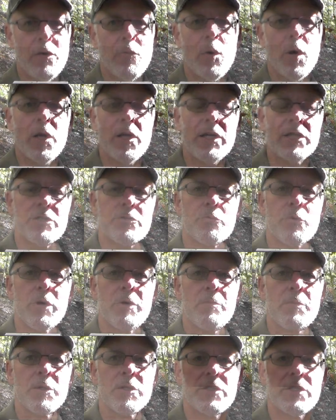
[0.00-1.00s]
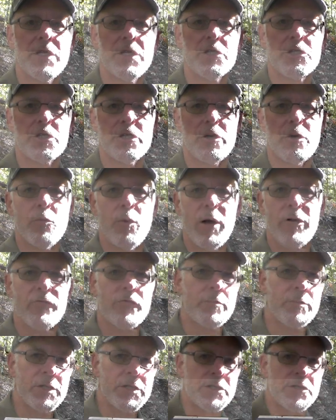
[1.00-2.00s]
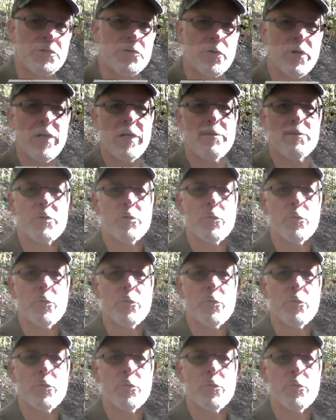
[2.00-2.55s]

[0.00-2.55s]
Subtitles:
Well, let's reposition away from this stream